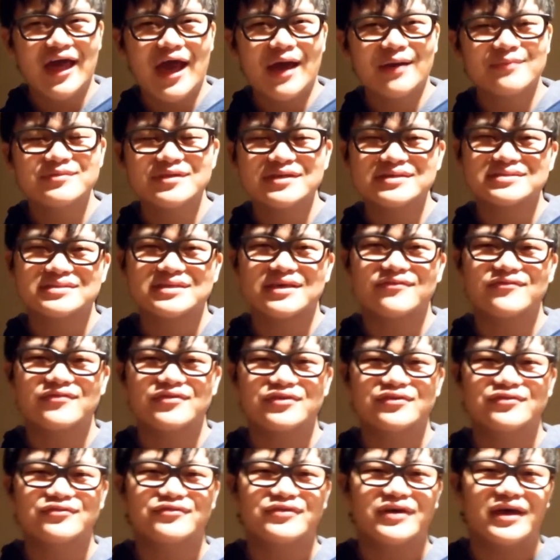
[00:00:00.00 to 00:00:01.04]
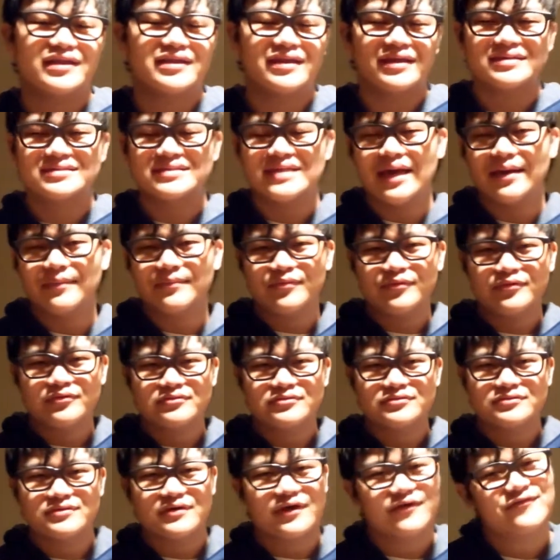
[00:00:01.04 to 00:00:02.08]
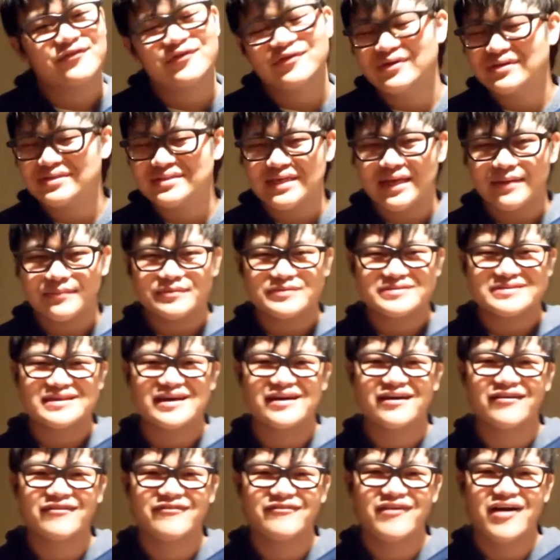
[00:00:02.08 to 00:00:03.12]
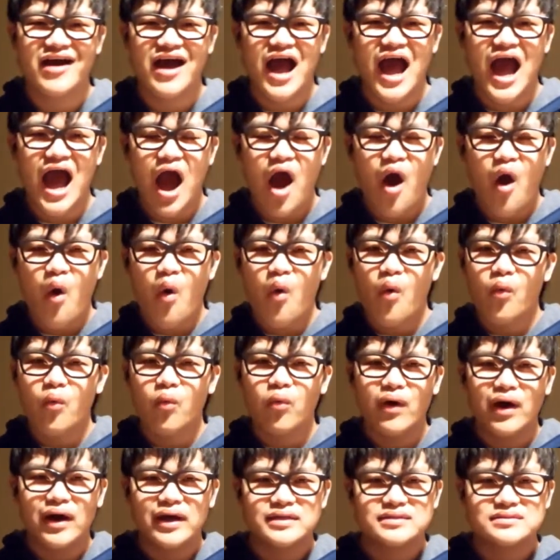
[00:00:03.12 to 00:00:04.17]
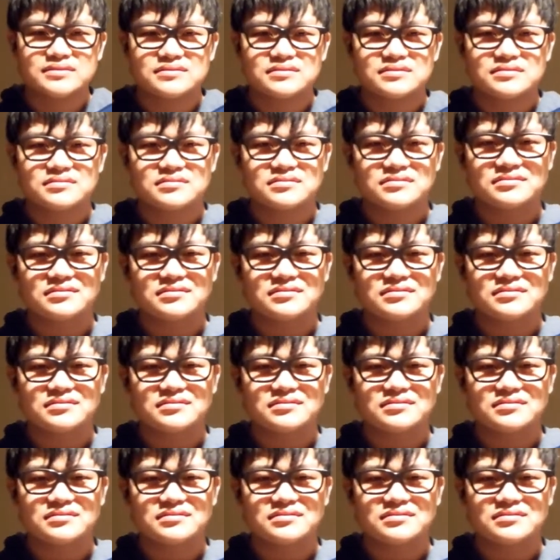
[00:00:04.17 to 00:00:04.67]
I'm just giving you a few examples of what